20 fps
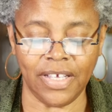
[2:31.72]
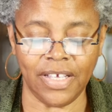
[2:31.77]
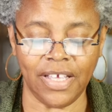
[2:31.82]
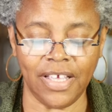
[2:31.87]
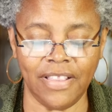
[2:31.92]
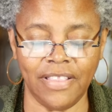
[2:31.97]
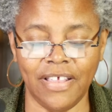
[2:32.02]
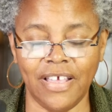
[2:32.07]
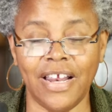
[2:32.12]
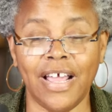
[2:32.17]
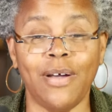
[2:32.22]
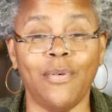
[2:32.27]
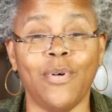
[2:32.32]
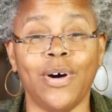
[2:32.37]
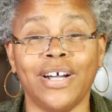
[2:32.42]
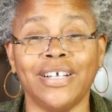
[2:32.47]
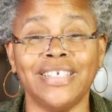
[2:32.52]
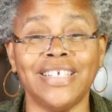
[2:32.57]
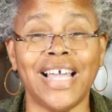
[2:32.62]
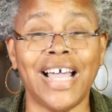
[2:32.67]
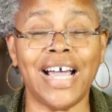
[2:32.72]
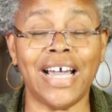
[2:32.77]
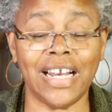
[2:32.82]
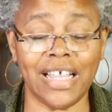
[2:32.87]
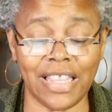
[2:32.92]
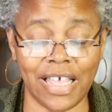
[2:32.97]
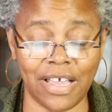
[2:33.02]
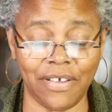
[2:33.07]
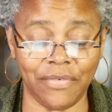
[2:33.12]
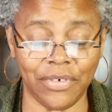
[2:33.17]
And then I walked out
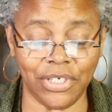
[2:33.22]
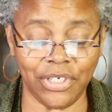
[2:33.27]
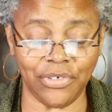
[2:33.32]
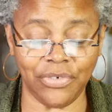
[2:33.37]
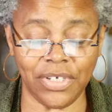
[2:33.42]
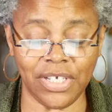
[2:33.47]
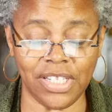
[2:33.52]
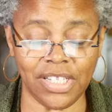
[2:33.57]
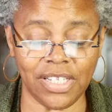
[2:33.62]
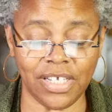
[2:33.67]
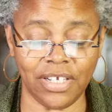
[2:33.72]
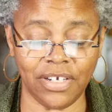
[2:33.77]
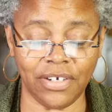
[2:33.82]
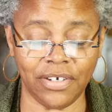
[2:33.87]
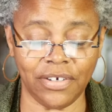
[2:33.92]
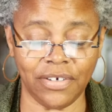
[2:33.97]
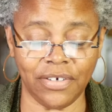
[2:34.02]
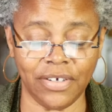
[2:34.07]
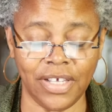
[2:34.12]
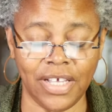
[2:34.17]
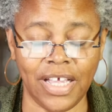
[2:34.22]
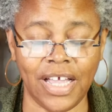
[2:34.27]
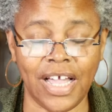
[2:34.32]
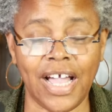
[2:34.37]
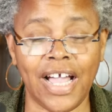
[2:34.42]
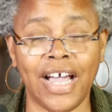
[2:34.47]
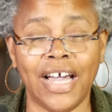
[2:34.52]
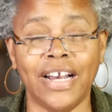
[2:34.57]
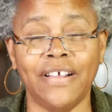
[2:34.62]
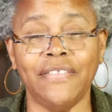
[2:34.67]
of that retreat center,
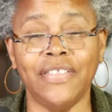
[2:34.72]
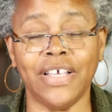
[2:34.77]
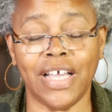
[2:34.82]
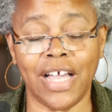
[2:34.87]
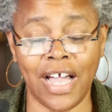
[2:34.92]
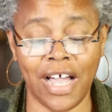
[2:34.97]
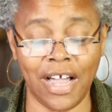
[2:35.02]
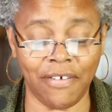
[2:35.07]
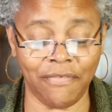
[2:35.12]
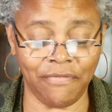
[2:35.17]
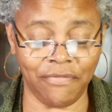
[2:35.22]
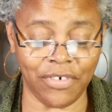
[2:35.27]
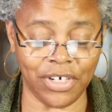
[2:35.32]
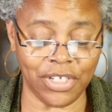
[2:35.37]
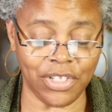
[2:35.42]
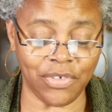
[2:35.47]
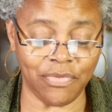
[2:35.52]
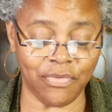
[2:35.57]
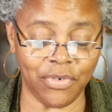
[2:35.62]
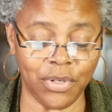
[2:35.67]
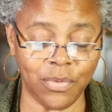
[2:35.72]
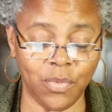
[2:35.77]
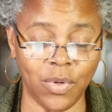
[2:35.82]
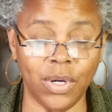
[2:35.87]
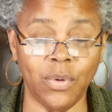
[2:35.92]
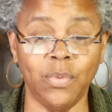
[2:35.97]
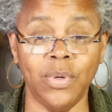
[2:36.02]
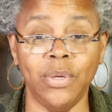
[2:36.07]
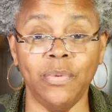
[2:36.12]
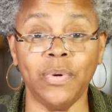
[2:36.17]
out of the conference room
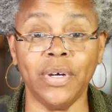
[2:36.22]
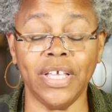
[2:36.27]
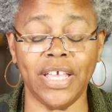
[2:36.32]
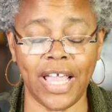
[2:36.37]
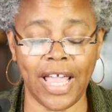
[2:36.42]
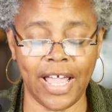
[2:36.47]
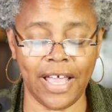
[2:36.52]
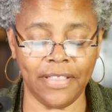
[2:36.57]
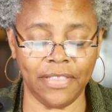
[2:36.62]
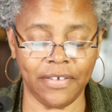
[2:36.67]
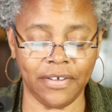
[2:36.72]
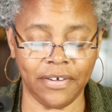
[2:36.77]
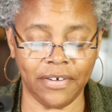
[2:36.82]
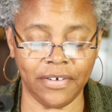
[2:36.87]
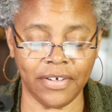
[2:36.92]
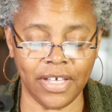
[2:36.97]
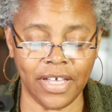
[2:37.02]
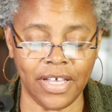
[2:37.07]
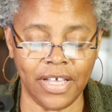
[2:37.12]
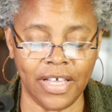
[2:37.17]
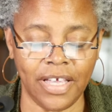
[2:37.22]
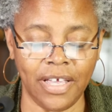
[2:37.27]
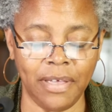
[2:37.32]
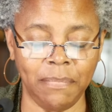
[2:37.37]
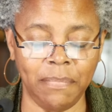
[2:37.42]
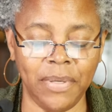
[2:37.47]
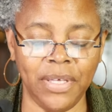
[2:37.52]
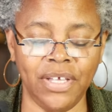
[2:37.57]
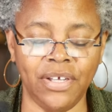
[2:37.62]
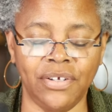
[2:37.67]
where we were gathered,
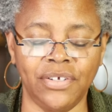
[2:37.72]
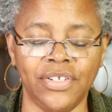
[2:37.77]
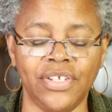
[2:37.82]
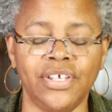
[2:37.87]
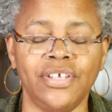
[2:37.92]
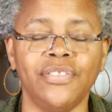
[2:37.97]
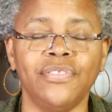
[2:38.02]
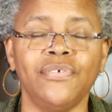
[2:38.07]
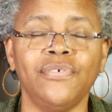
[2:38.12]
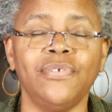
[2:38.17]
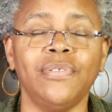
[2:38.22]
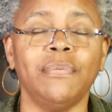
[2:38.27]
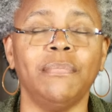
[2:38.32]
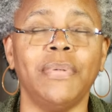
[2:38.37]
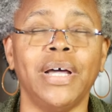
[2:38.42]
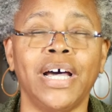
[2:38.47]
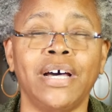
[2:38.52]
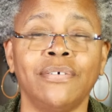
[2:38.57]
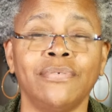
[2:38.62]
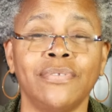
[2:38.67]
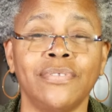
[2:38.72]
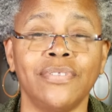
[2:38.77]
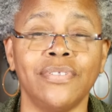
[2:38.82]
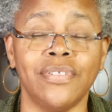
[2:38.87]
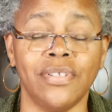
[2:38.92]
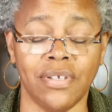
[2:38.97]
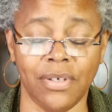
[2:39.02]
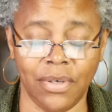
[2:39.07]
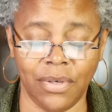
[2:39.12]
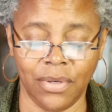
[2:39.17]
and piercing through the
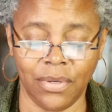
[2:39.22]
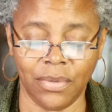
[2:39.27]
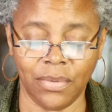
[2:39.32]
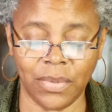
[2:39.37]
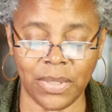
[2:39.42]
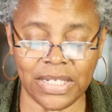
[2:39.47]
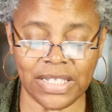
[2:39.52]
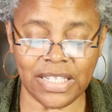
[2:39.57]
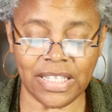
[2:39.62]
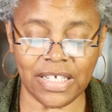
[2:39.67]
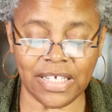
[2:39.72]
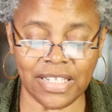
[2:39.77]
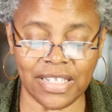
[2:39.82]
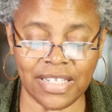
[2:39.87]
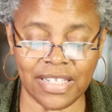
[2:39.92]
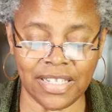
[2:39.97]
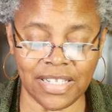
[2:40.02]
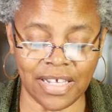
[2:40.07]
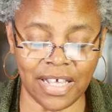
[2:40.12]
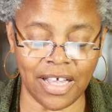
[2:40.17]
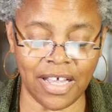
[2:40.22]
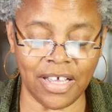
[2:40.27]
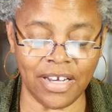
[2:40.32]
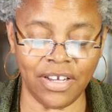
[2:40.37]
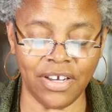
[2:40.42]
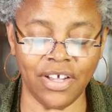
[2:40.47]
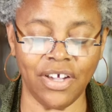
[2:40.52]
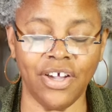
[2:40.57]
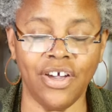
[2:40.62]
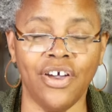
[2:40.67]
mountains was the
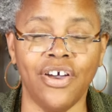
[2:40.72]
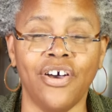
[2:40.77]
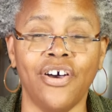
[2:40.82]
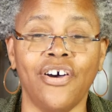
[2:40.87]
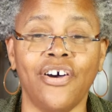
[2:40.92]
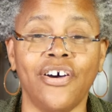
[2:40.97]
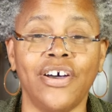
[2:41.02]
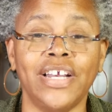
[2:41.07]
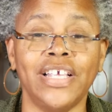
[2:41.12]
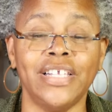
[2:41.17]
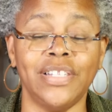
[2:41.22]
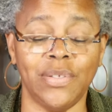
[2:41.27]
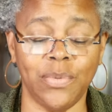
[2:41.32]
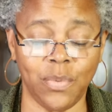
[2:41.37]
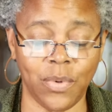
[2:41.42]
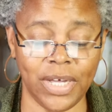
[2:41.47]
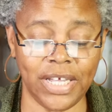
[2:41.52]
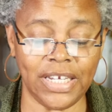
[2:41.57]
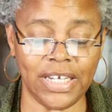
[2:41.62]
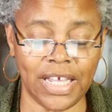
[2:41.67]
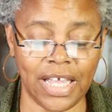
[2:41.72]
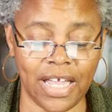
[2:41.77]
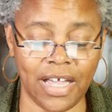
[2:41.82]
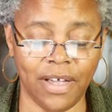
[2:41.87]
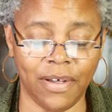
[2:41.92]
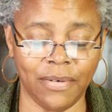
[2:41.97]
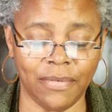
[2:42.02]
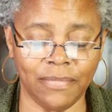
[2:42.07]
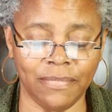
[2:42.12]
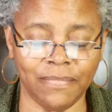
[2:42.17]
sun on its way
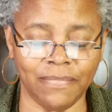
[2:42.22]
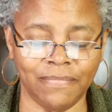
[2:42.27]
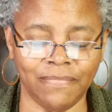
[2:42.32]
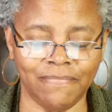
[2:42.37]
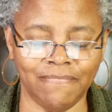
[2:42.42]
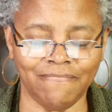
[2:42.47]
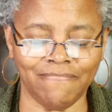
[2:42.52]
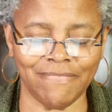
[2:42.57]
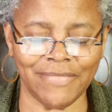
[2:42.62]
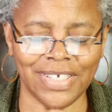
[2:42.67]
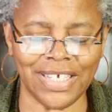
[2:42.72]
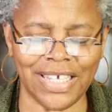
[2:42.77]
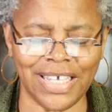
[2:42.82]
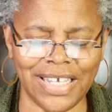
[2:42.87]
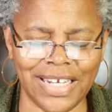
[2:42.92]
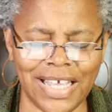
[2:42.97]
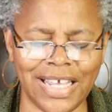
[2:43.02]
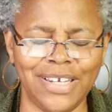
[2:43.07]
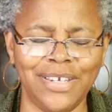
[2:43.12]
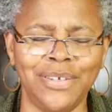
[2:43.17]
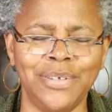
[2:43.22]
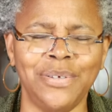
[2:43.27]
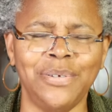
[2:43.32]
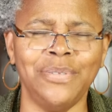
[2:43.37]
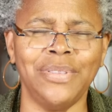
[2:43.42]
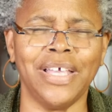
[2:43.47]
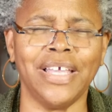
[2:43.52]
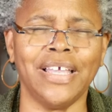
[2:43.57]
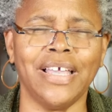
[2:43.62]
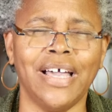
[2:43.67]
down. And I knew
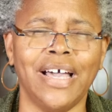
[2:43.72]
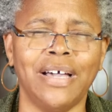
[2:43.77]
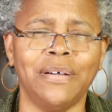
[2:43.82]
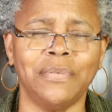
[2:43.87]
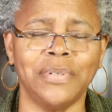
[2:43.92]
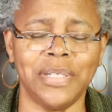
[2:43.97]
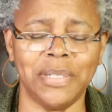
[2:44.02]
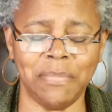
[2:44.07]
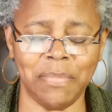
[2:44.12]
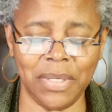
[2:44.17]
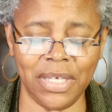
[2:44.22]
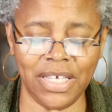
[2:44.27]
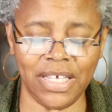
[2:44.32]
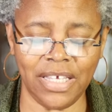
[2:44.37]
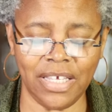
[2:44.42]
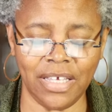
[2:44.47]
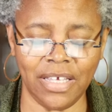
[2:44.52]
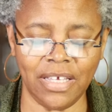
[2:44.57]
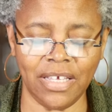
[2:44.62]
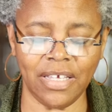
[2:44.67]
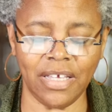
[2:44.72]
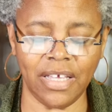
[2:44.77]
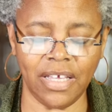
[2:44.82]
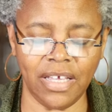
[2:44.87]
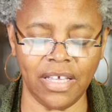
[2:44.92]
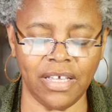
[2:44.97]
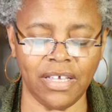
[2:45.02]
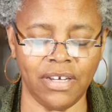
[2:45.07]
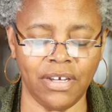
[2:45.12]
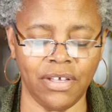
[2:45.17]
that God was peeking
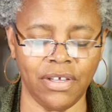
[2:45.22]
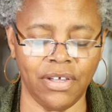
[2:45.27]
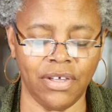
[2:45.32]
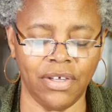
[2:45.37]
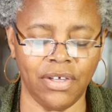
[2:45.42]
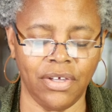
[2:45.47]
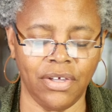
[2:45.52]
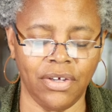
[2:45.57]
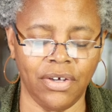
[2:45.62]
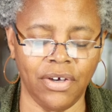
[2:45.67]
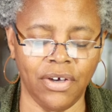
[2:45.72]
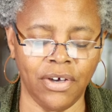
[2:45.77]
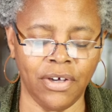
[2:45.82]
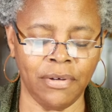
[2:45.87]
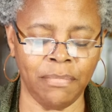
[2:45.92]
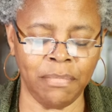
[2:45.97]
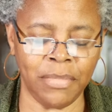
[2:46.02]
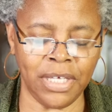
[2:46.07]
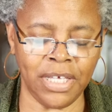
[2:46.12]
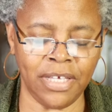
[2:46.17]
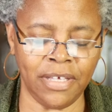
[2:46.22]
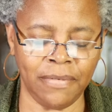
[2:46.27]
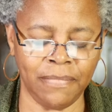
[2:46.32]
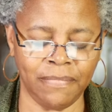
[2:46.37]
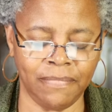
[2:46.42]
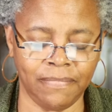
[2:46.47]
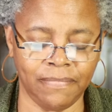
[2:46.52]
in on me.